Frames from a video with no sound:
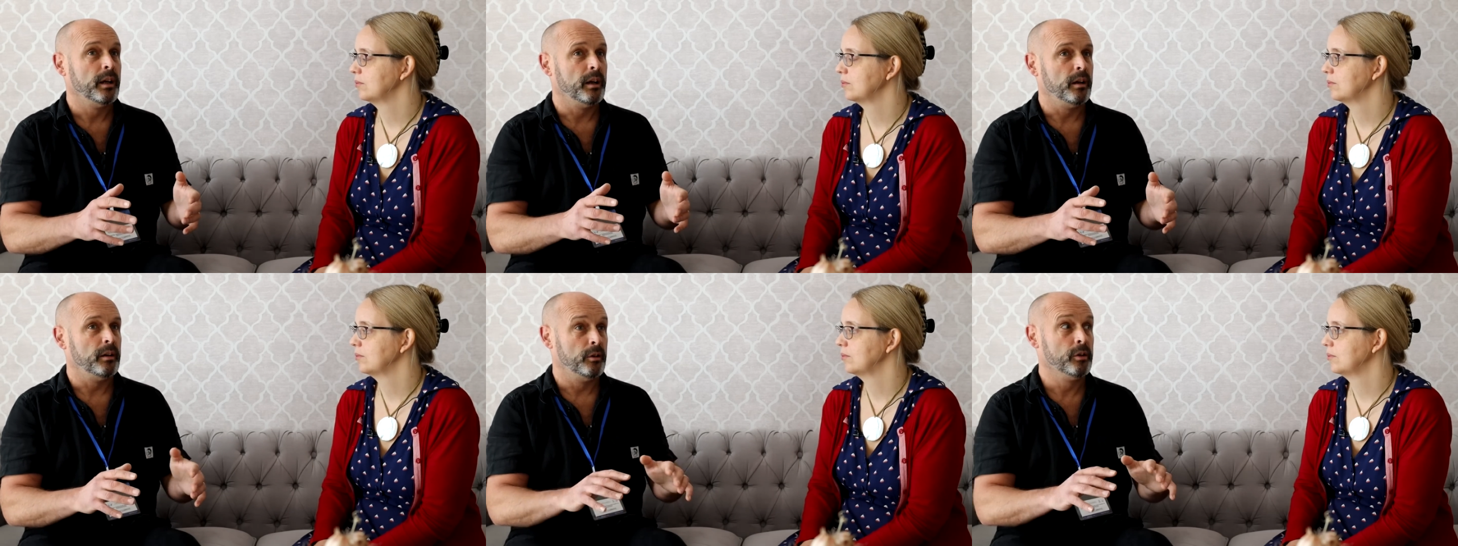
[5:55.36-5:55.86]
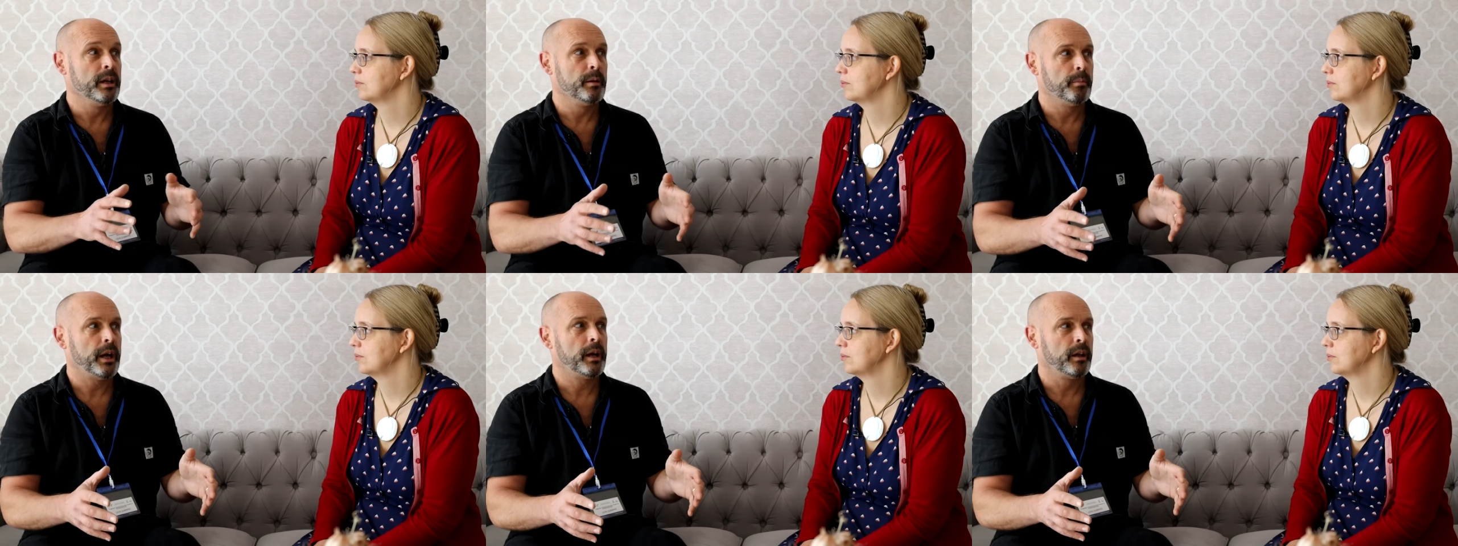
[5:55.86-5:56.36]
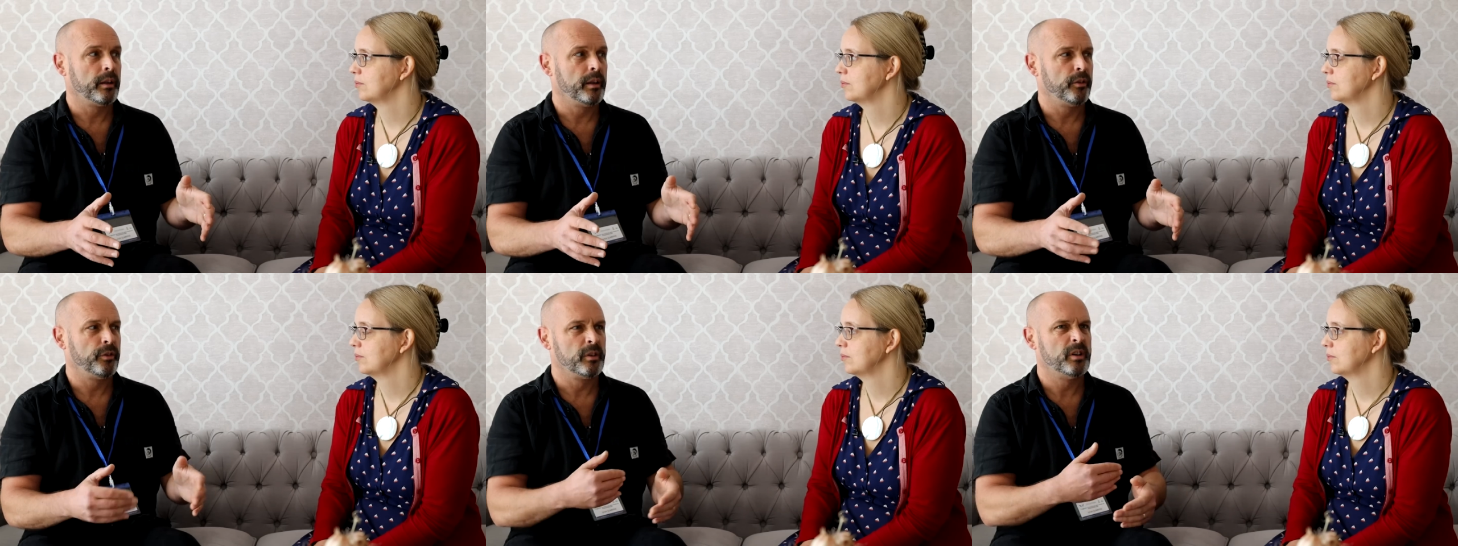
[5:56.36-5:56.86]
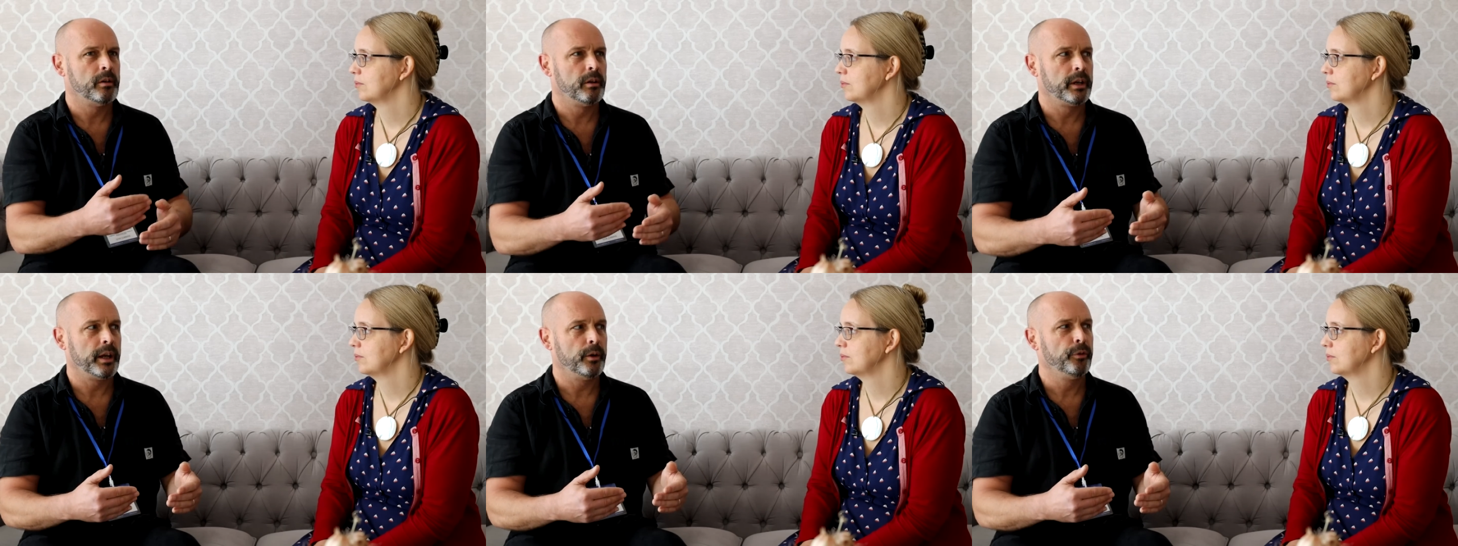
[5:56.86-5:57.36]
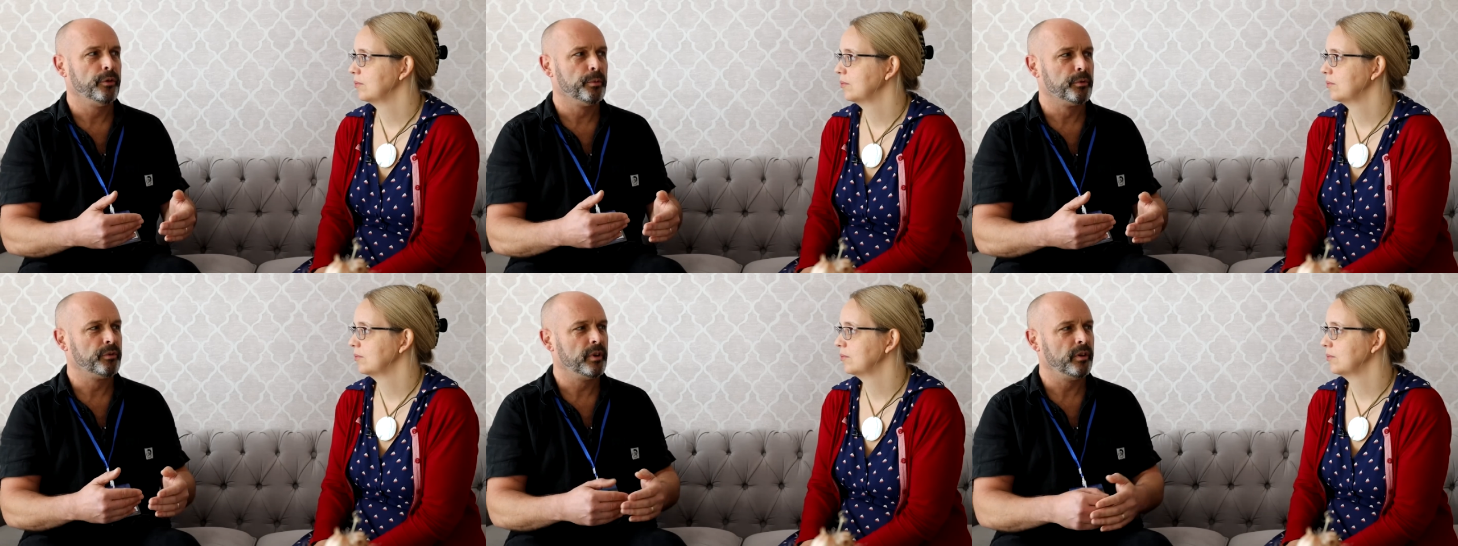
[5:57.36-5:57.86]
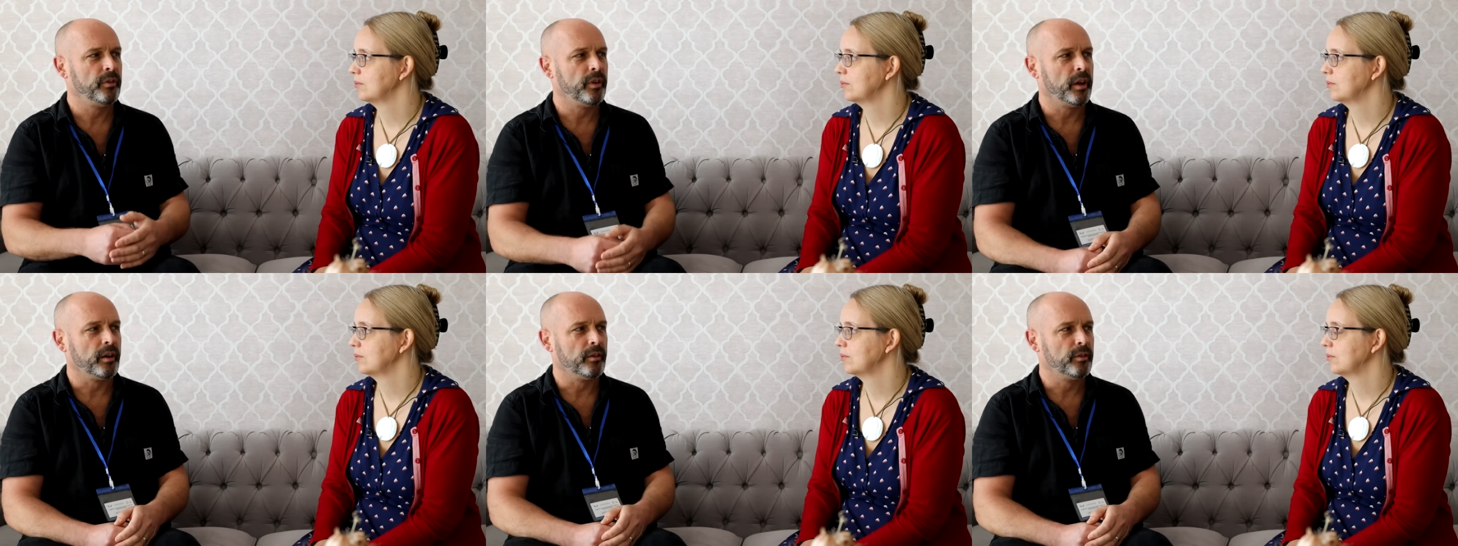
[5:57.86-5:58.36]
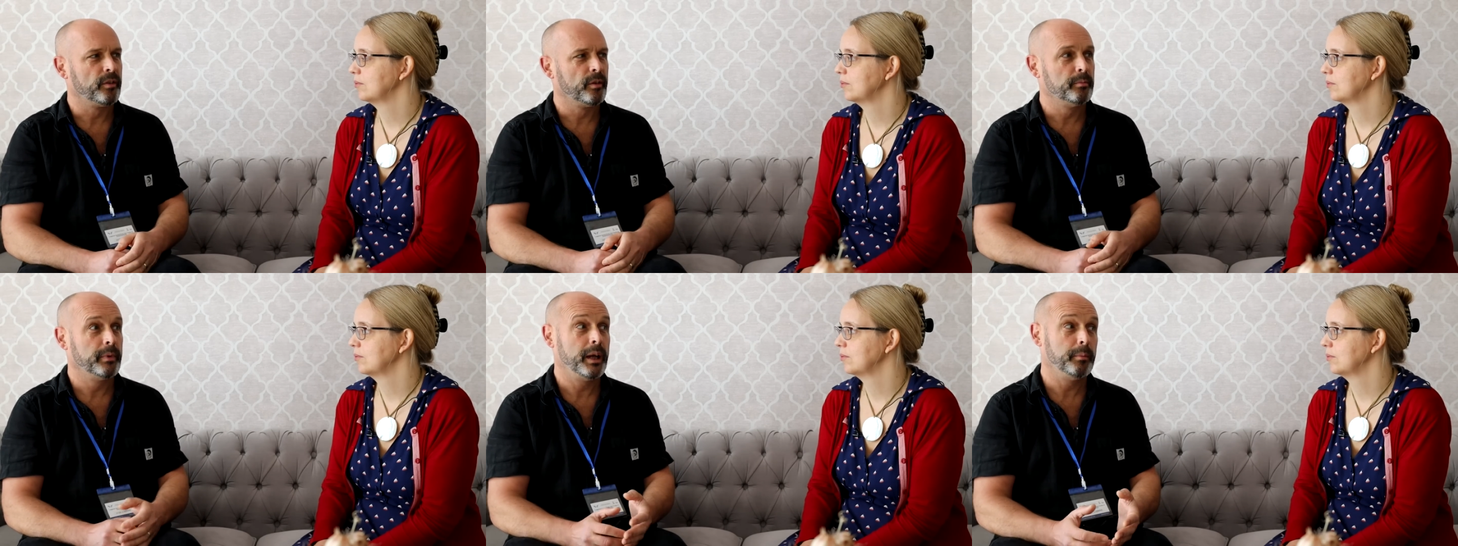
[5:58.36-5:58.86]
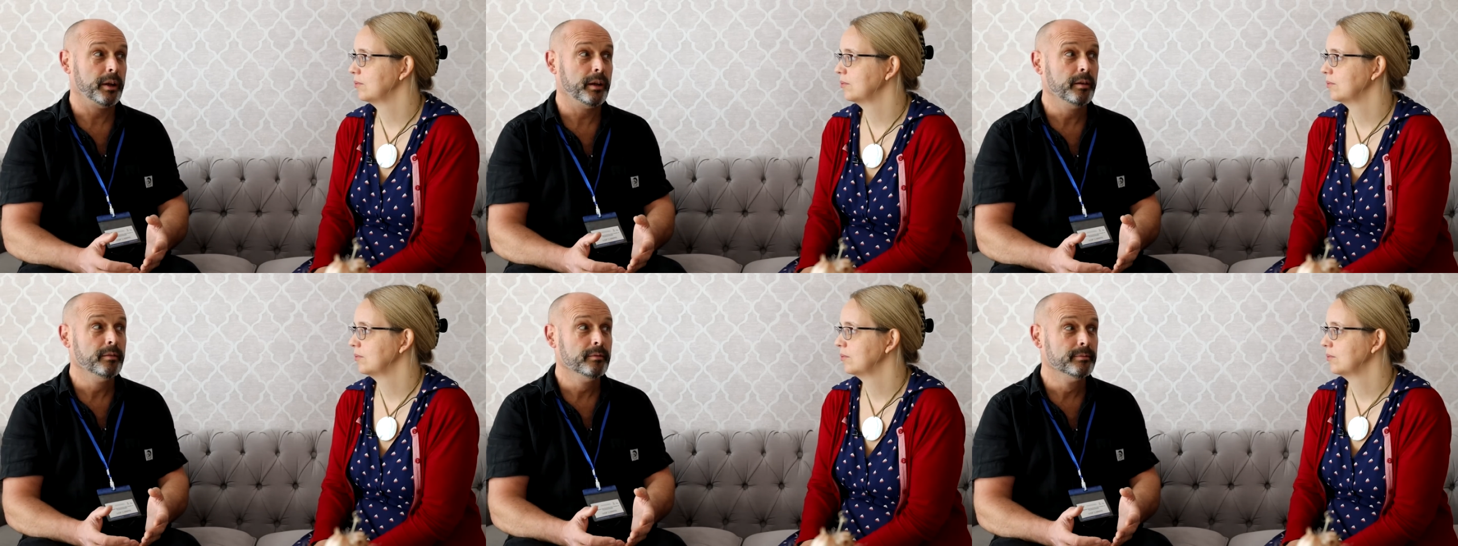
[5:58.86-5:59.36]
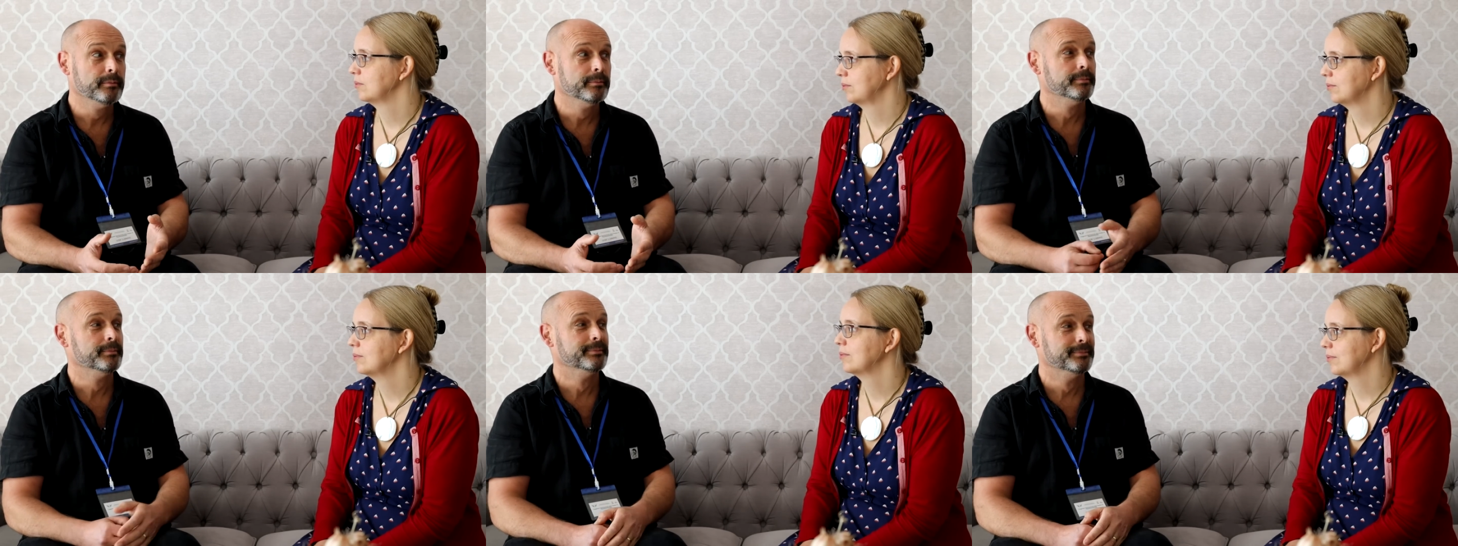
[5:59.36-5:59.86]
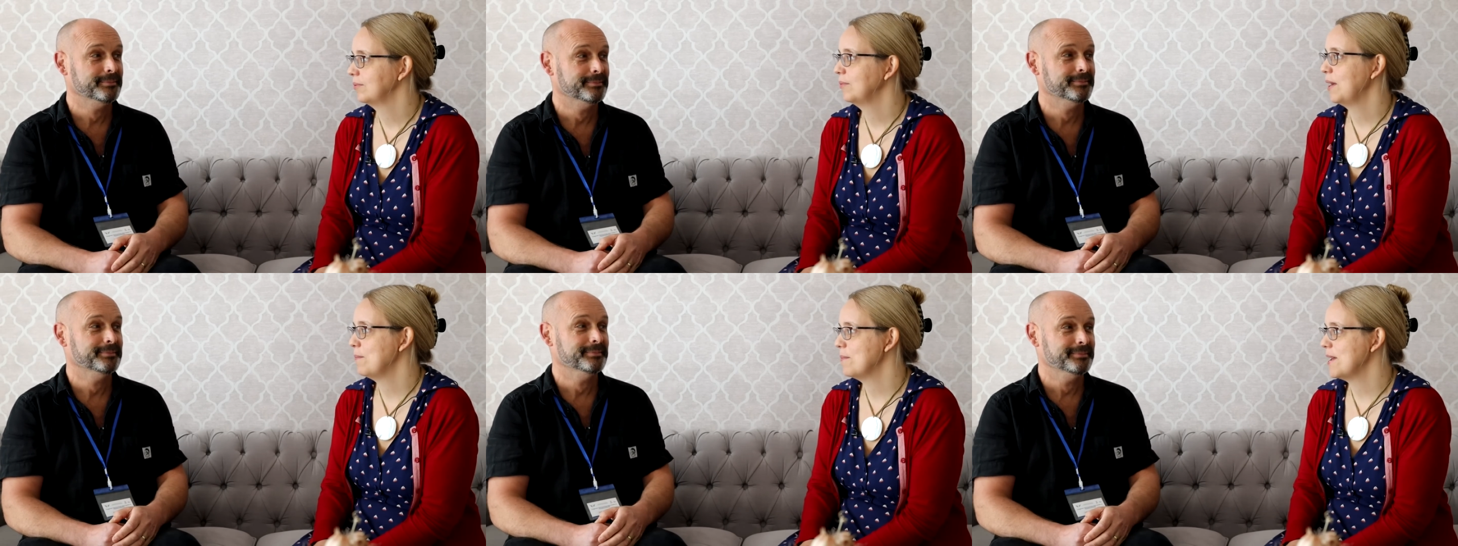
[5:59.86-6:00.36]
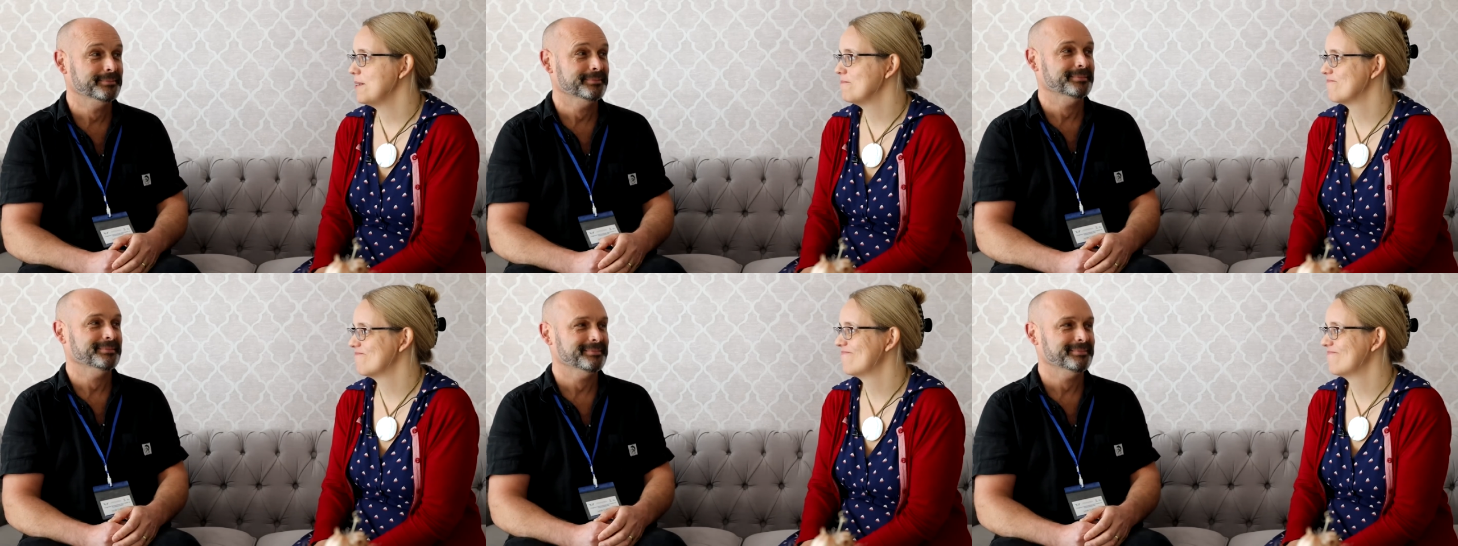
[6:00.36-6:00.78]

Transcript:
Speaker 1: uh, looking back at this and calling out some of these things. So maybe.
Speaker 2: Maybe.